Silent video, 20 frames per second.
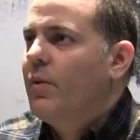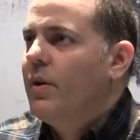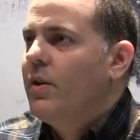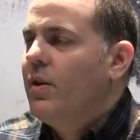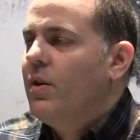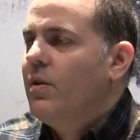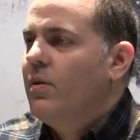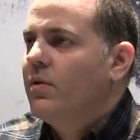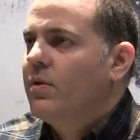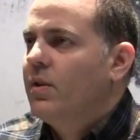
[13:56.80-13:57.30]

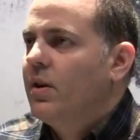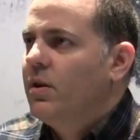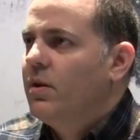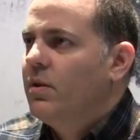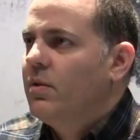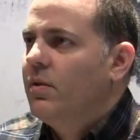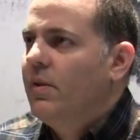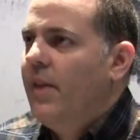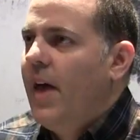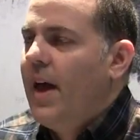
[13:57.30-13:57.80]
with you,
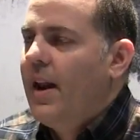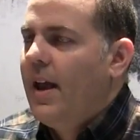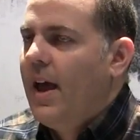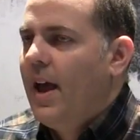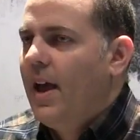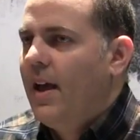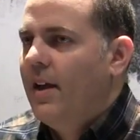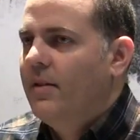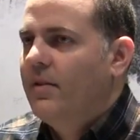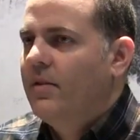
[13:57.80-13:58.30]
so that
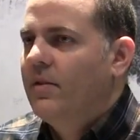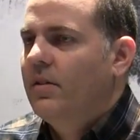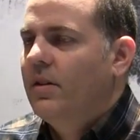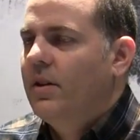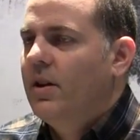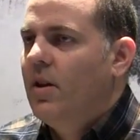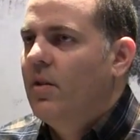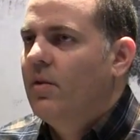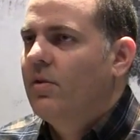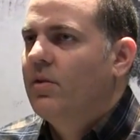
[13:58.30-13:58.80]
adds
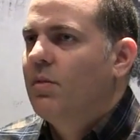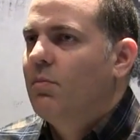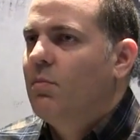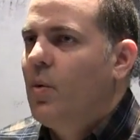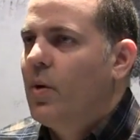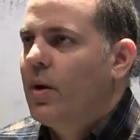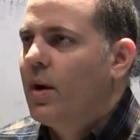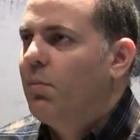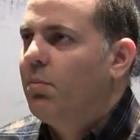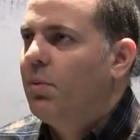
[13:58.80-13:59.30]
some
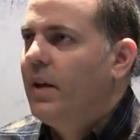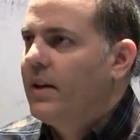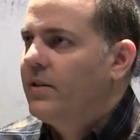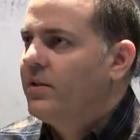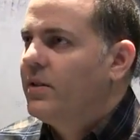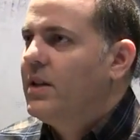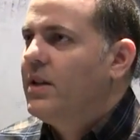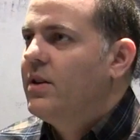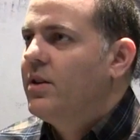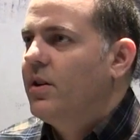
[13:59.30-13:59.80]
more
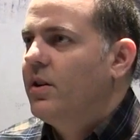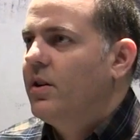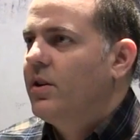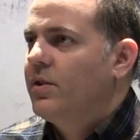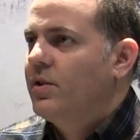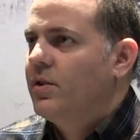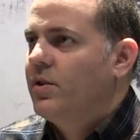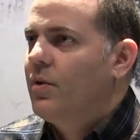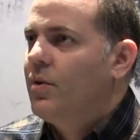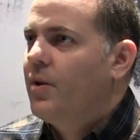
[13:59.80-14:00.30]
complexity to
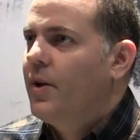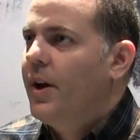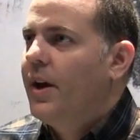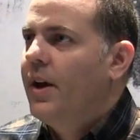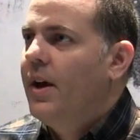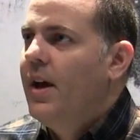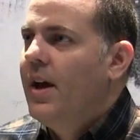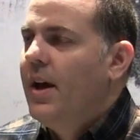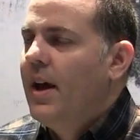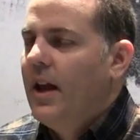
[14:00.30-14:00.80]
your
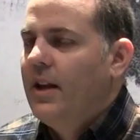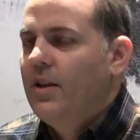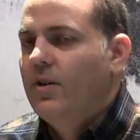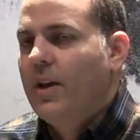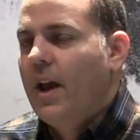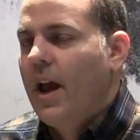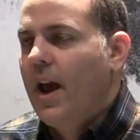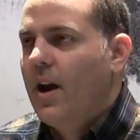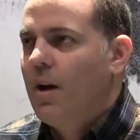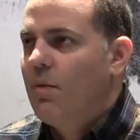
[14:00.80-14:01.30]
story, and you
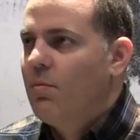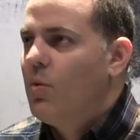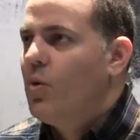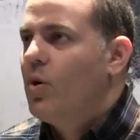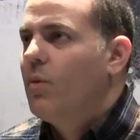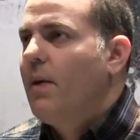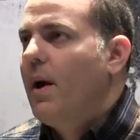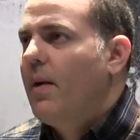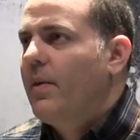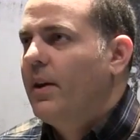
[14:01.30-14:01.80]
care
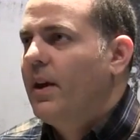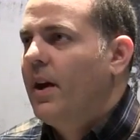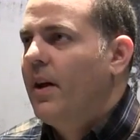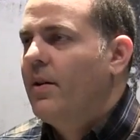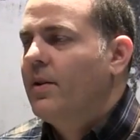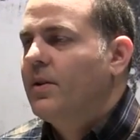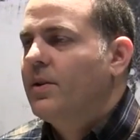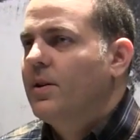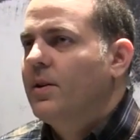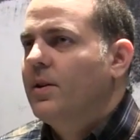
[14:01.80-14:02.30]
more about the
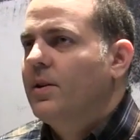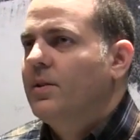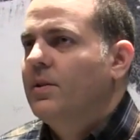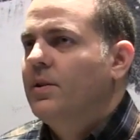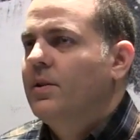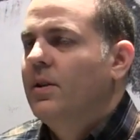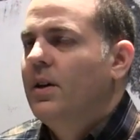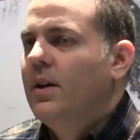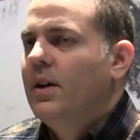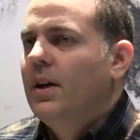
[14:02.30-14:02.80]

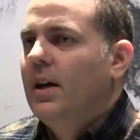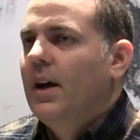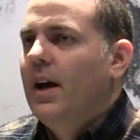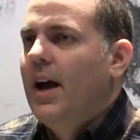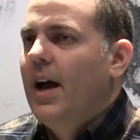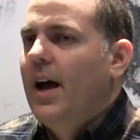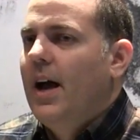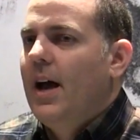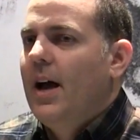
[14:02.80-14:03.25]
characters. We